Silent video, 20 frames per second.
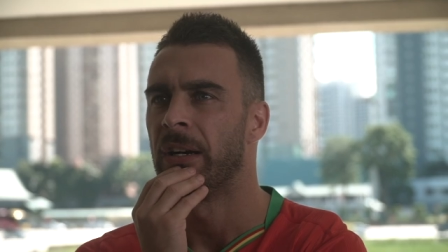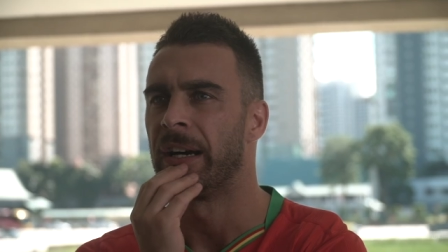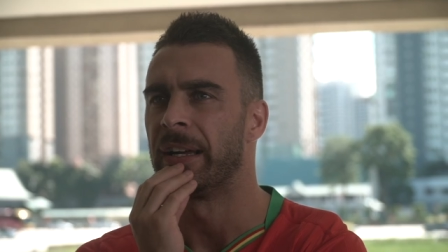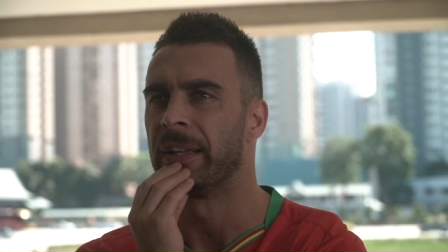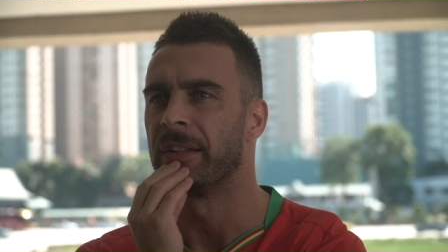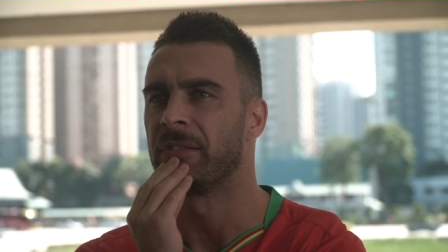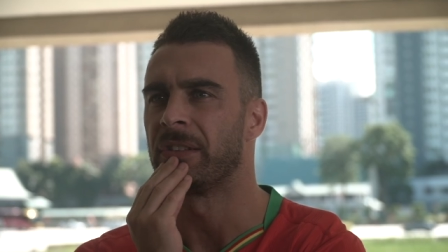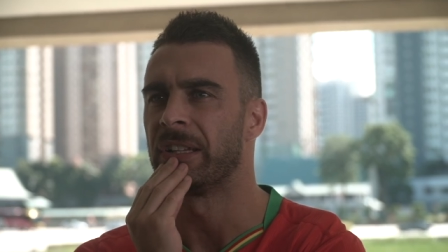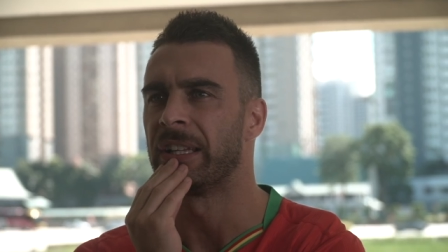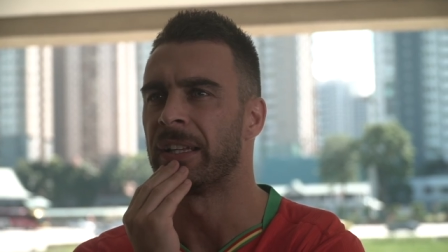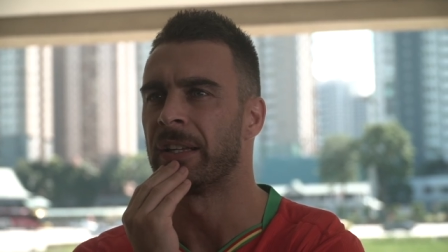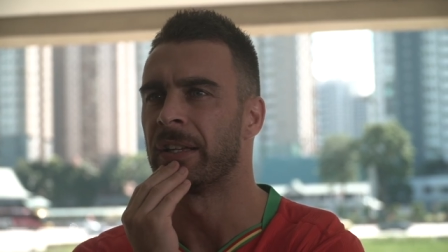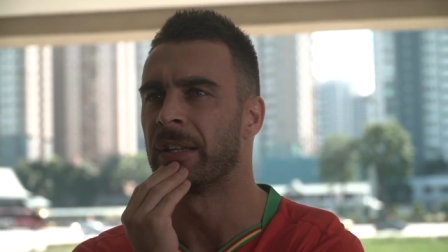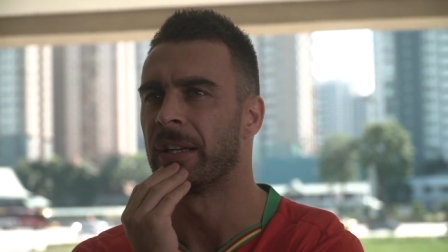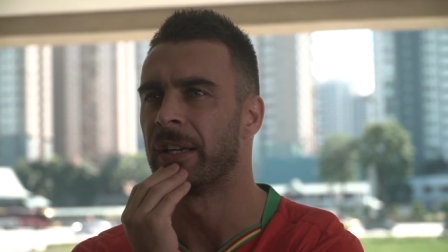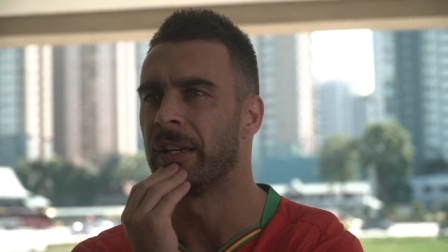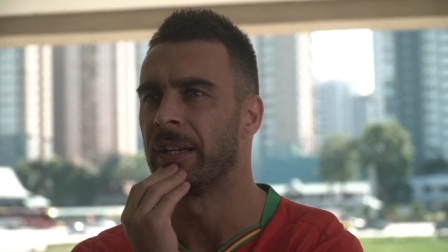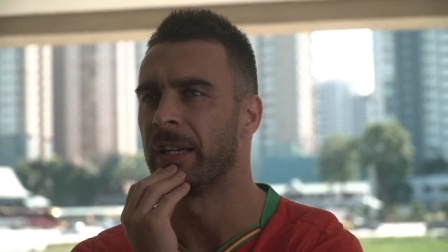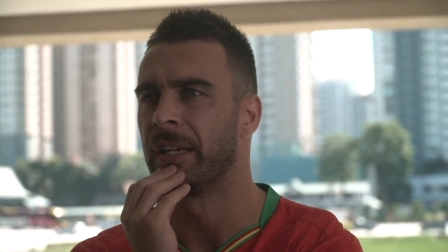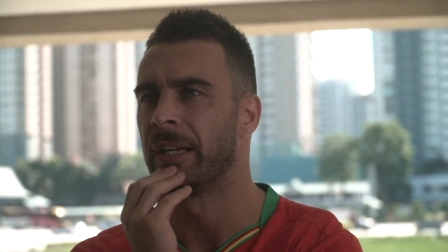I
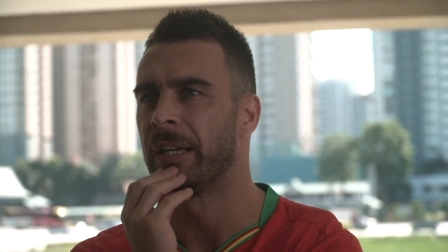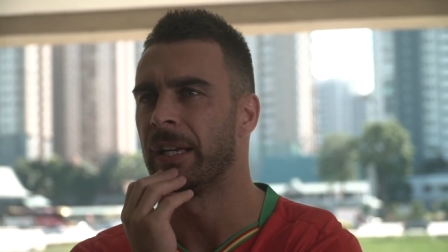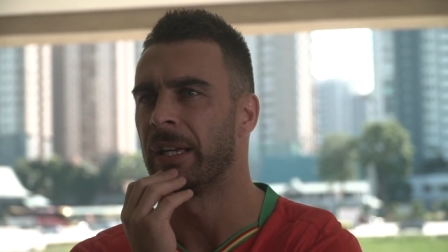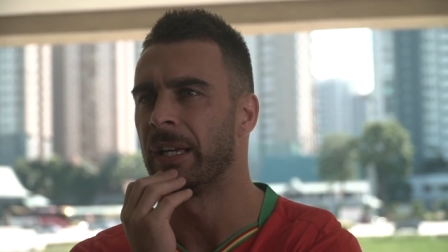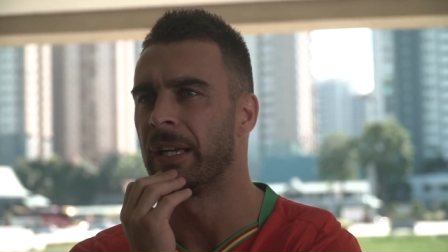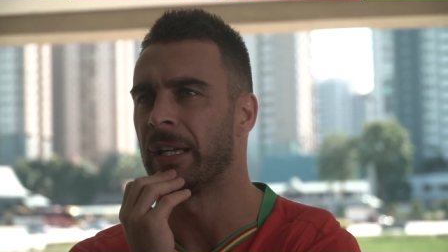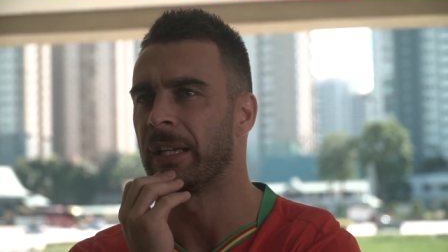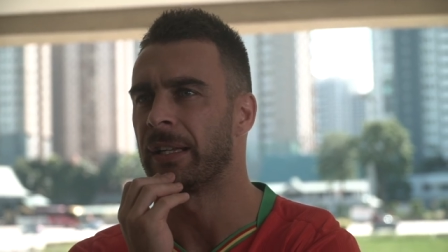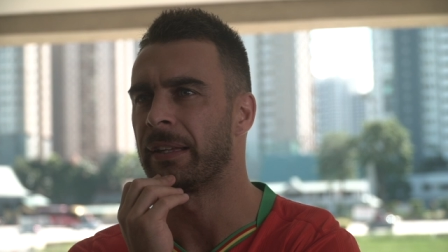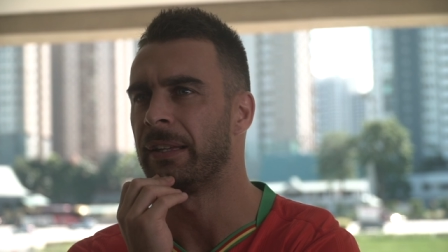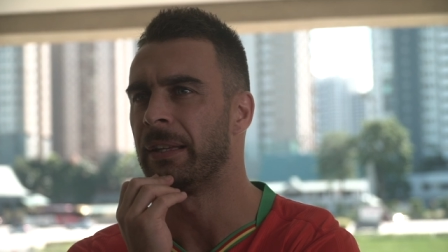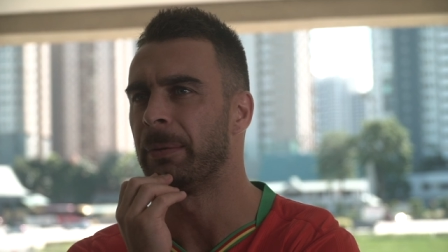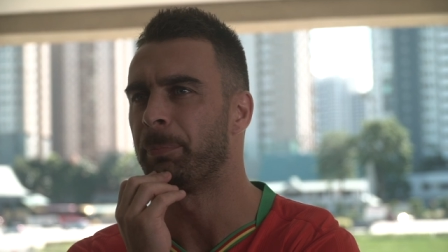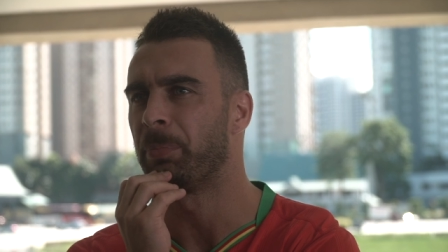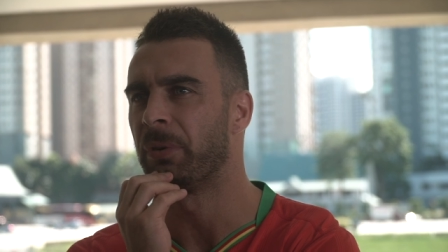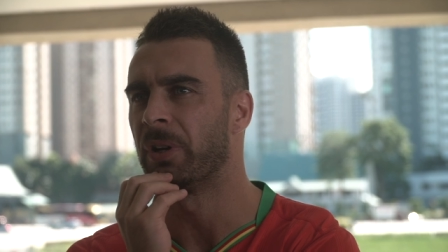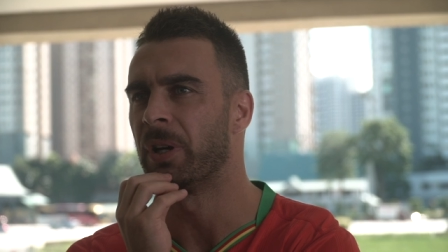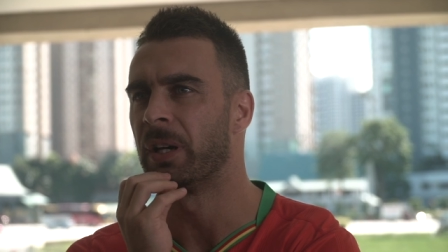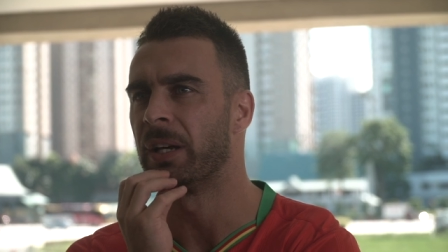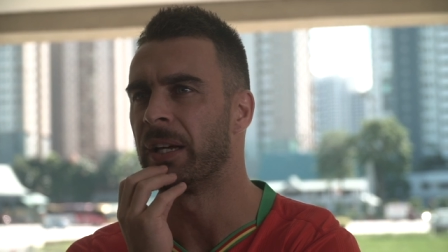think uh,
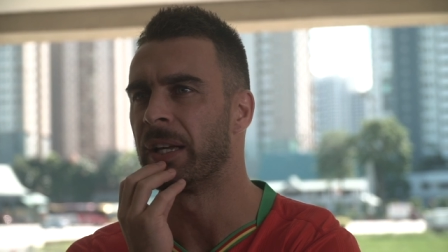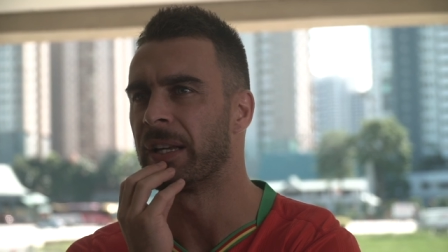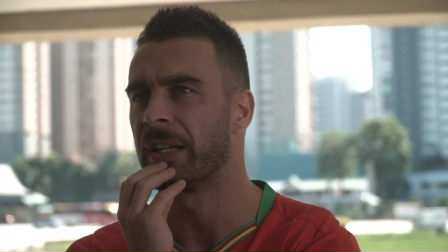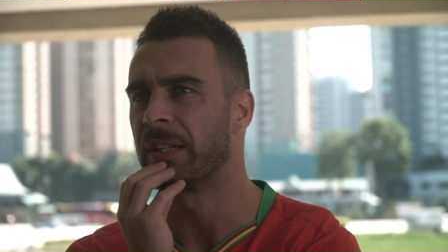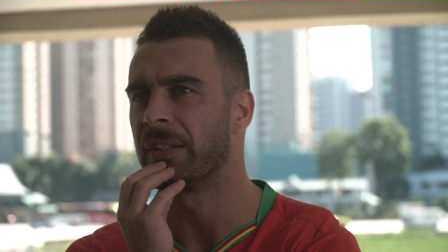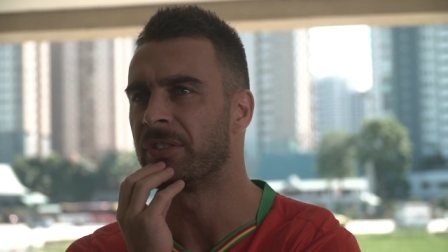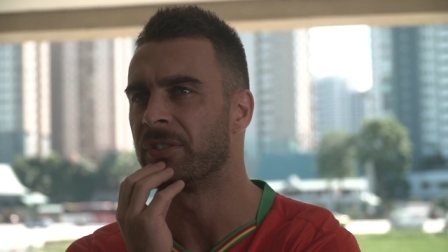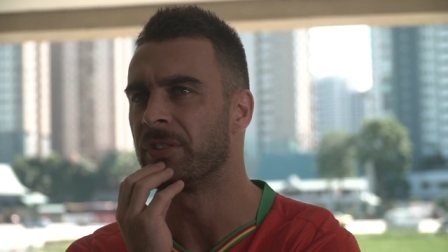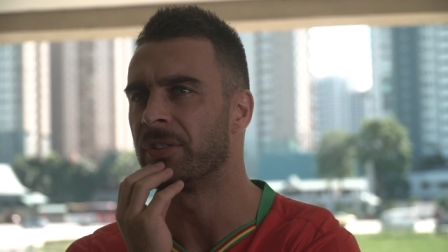keeper